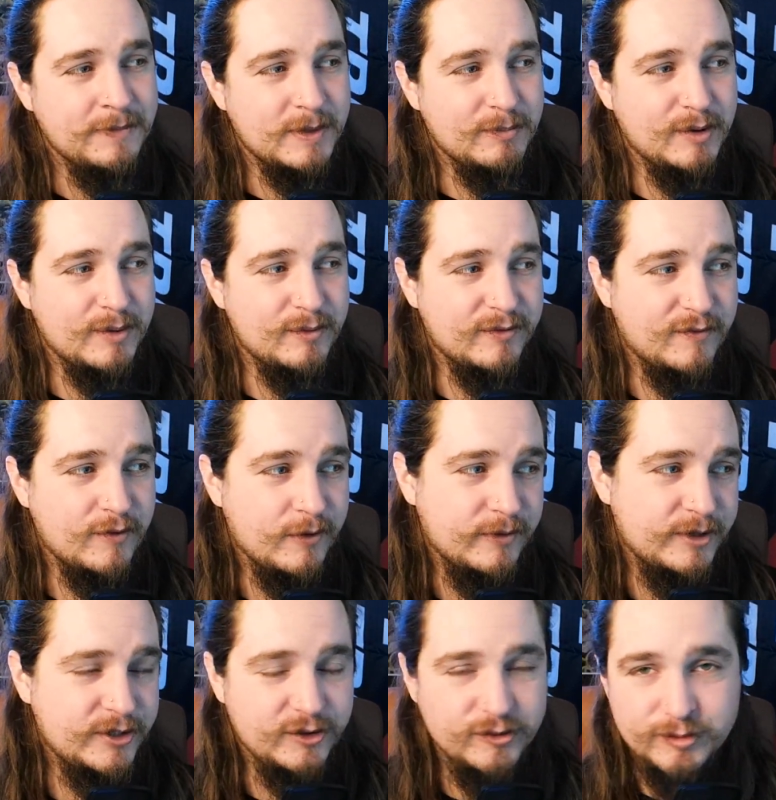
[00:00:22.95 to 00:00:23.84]
But before
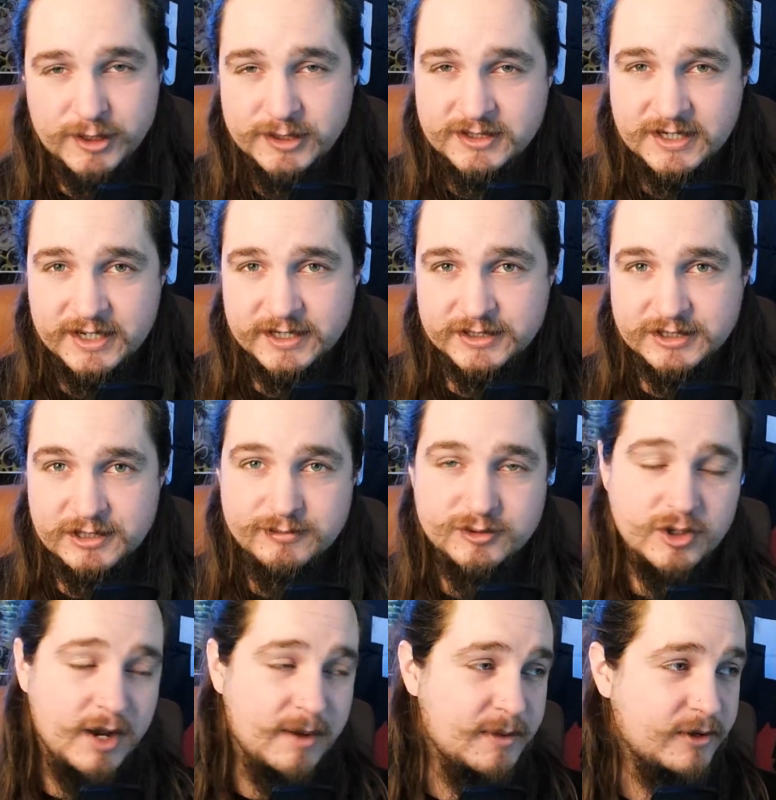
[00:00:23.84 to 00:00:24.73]
we do, please like and
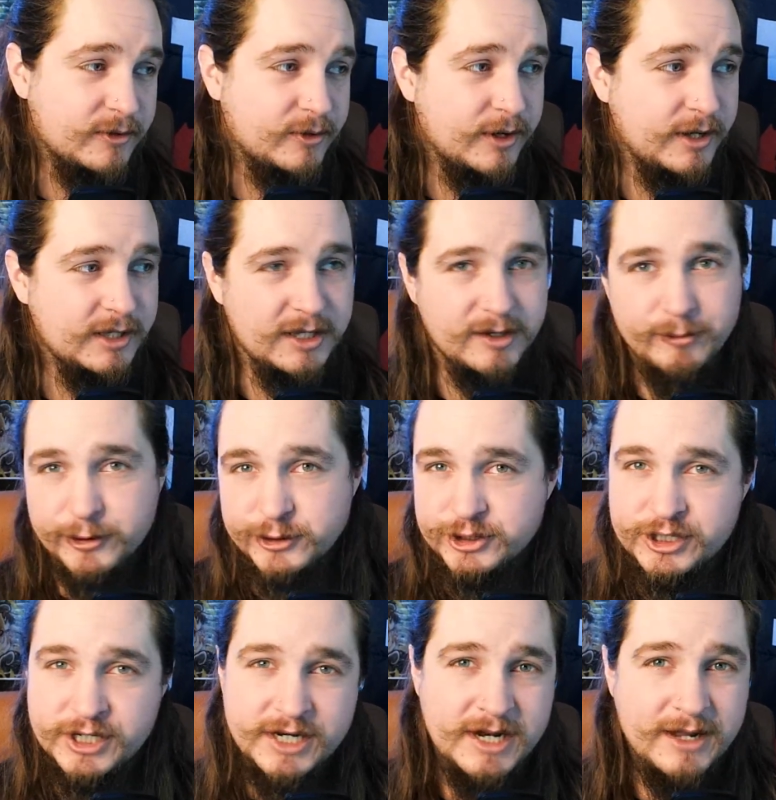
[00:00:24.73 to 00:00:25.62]
subscribe. I would greatly
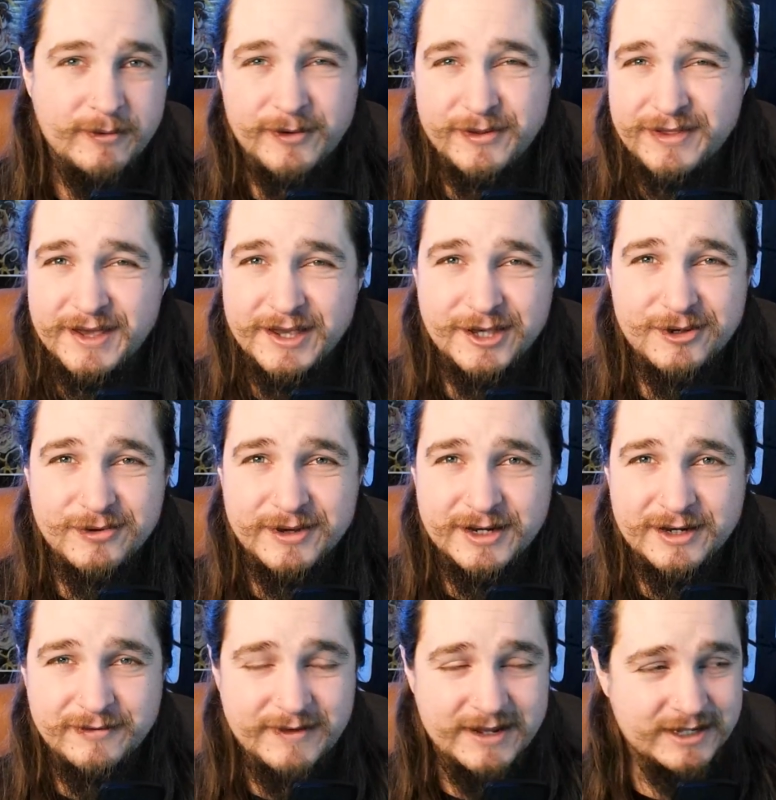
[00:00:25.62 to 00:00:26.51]
appreciate it. I will thank you
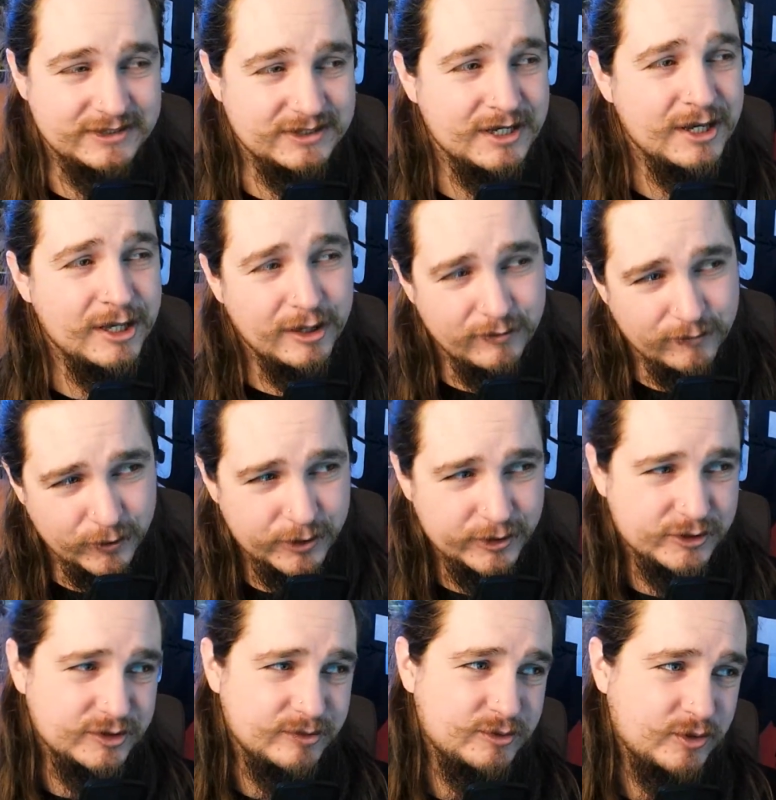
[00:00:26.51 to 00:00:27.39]
in advance for
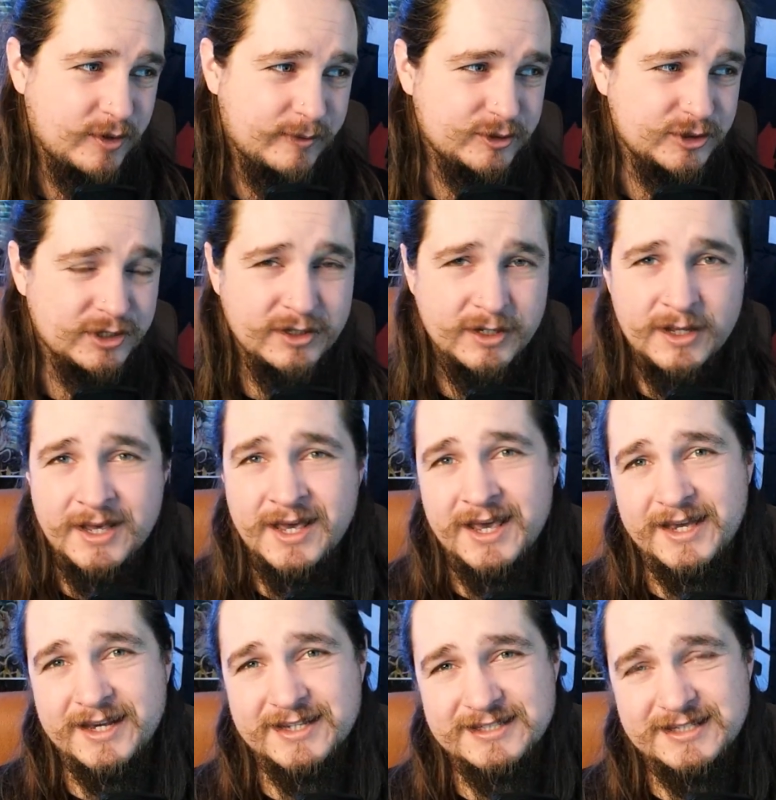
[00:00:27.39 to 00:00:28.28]
your subscription,
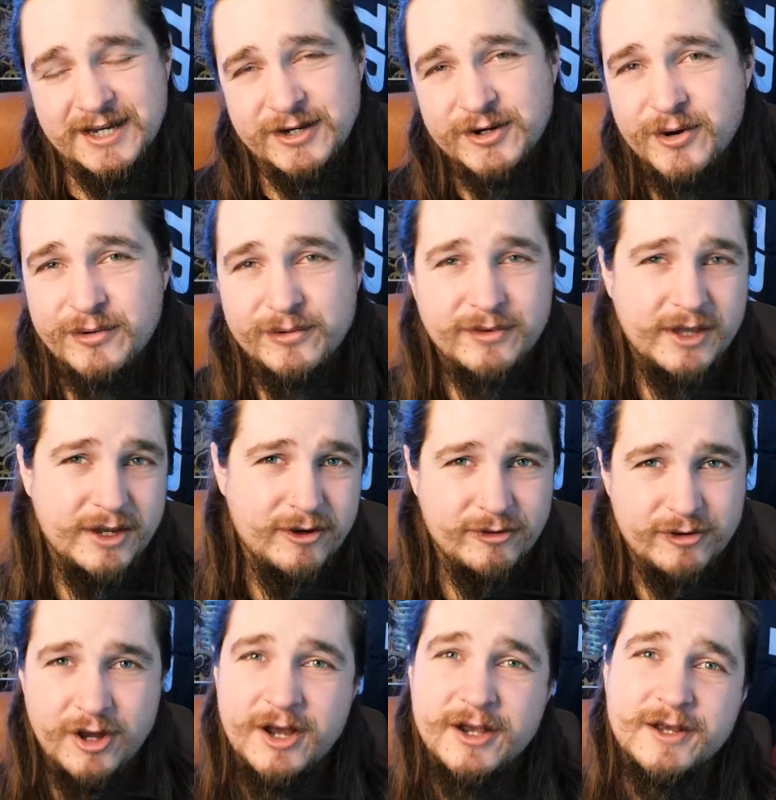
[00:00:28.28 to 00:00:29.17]
because I know that
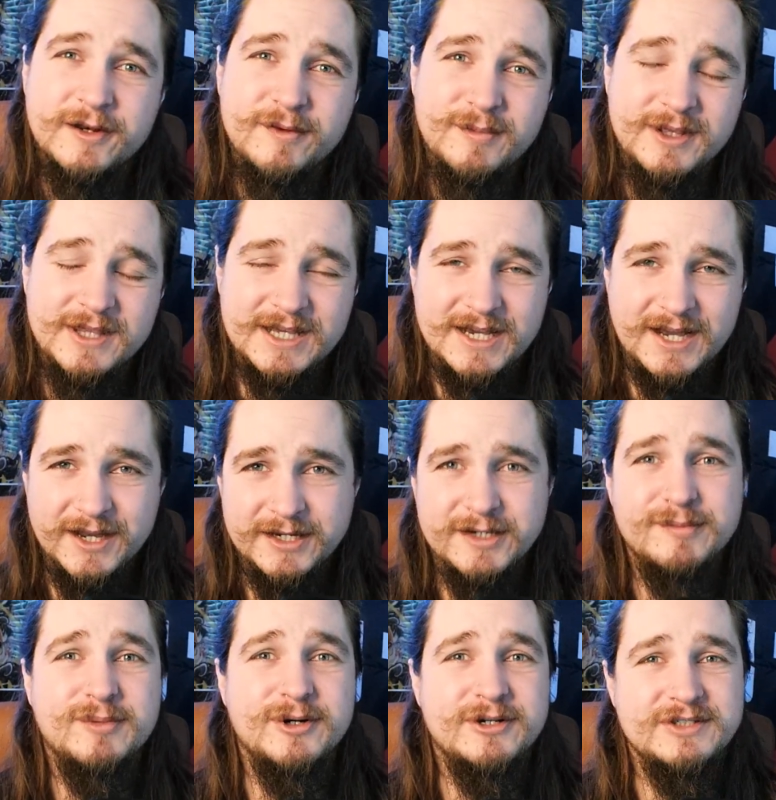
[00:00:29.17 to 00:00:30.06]
you're not going to be the
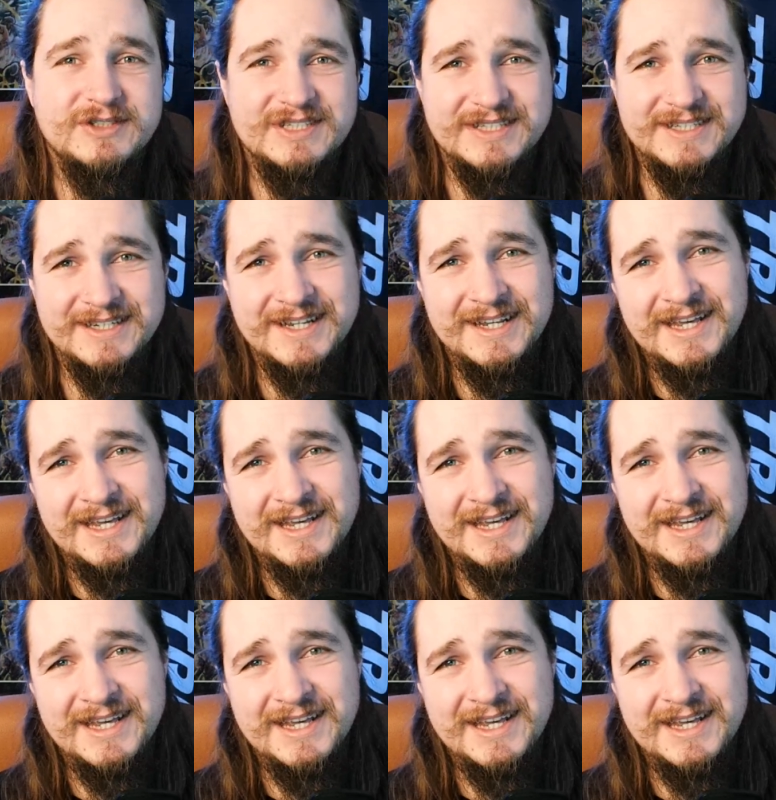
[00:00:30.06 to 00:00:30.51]
kind of person